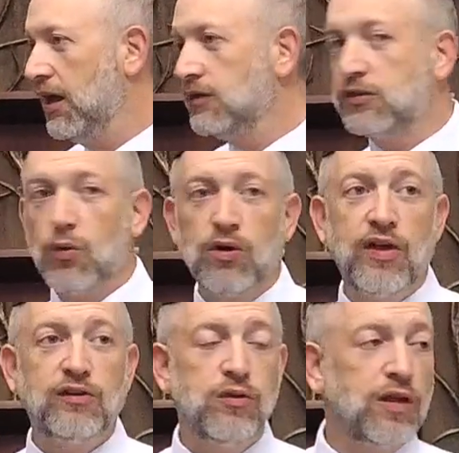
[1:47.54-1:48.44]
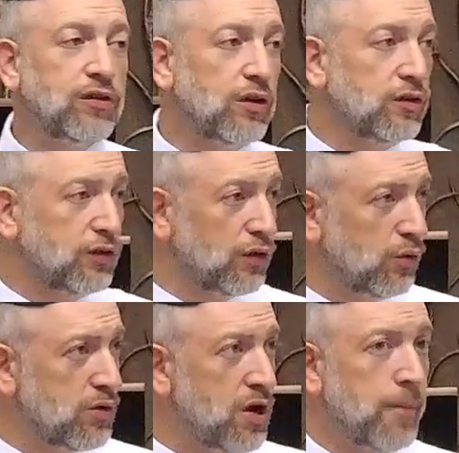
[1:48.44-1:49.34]
And so what do? They turn
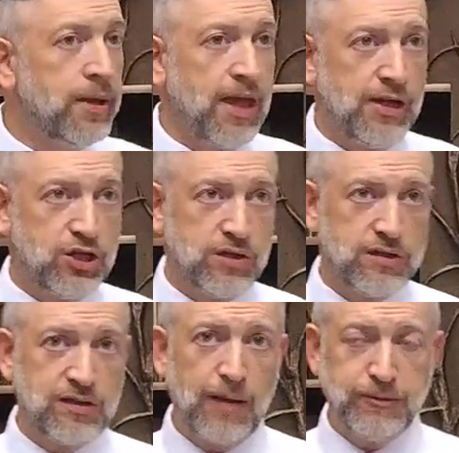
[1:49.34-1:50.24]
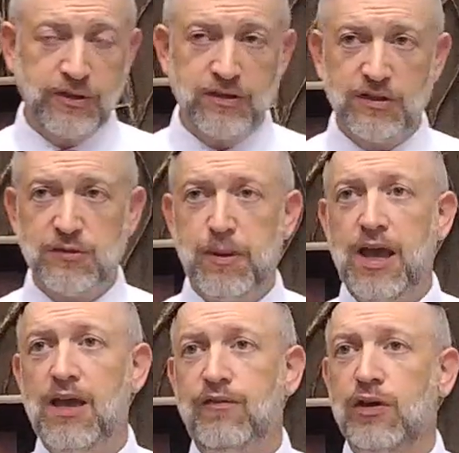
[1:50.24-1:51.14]
to numbing agents, substances,
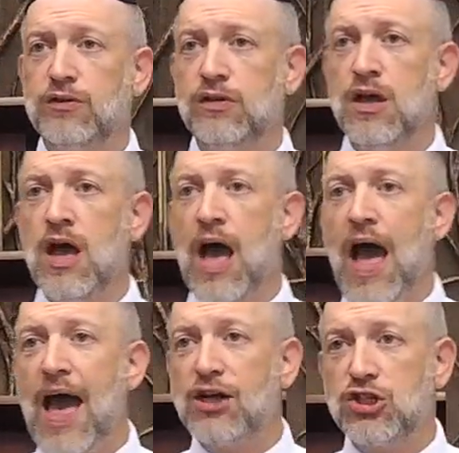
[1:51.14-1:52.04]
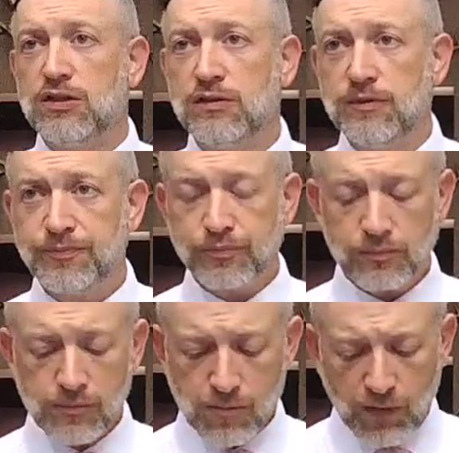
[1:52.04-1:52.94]
behaviors, actions,
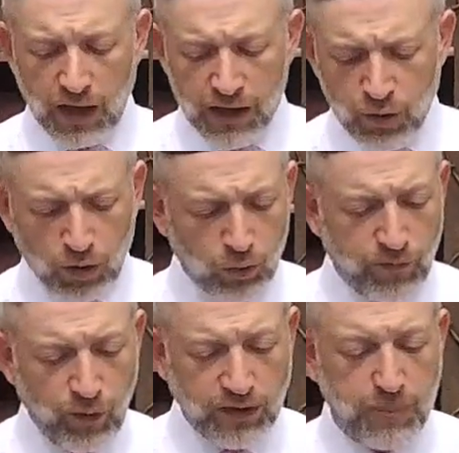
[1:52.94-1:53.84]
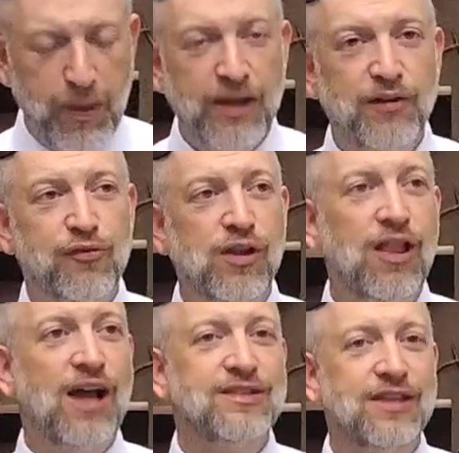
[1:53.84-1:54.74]
in order to avoid the pain of
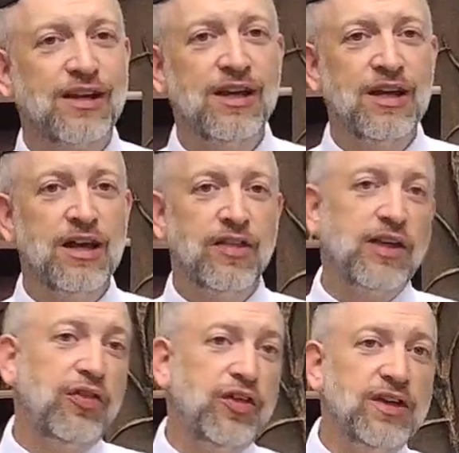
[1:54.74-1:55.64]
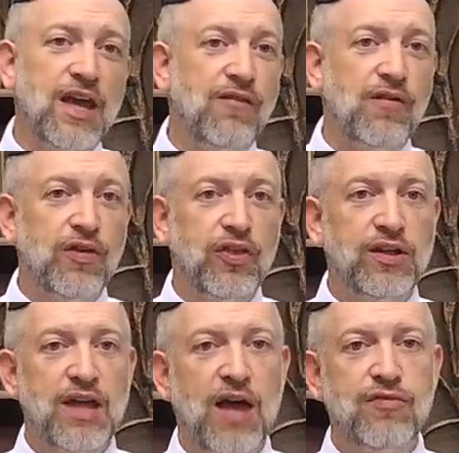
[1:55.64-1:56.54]
realizing that you think you have everything
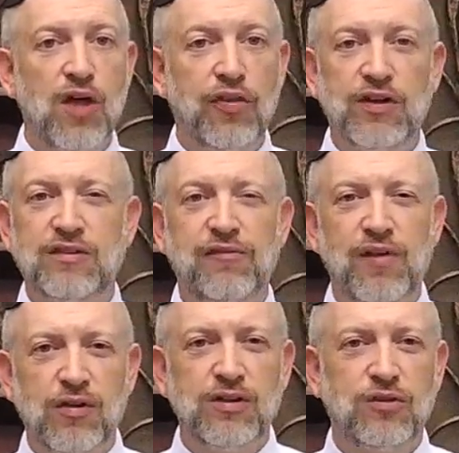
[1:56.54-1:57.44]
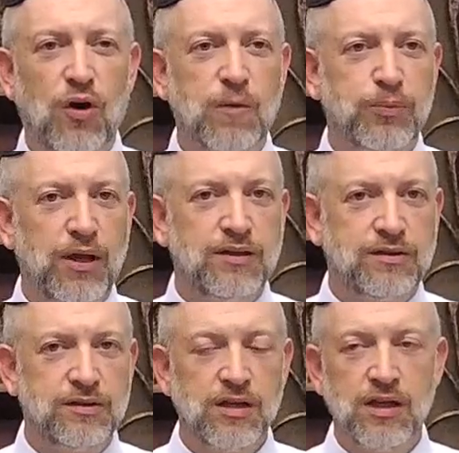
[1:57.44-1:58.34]
and you have nothing. It's a very dark
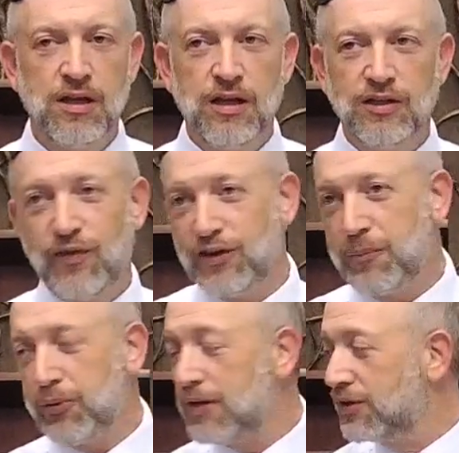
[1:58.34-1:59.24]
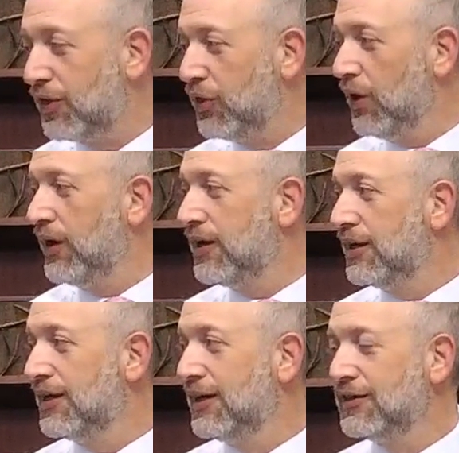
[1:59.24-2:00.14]
place. It's a very depressing thought.
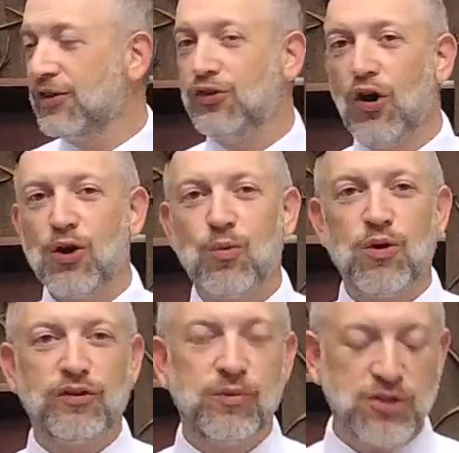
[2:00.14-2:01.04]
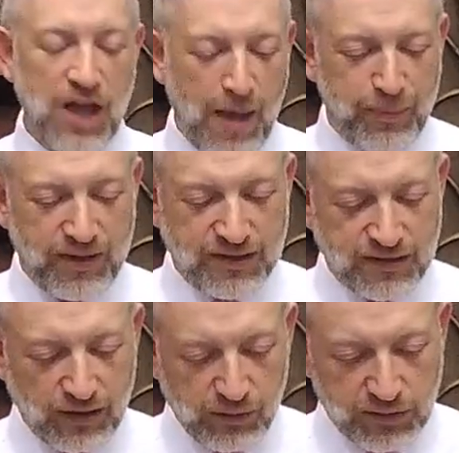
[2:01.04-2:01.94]
It's a dark world in which happiness
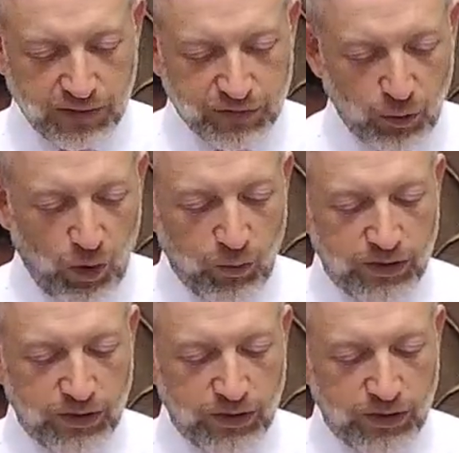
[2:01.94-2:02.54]
is elusive. So what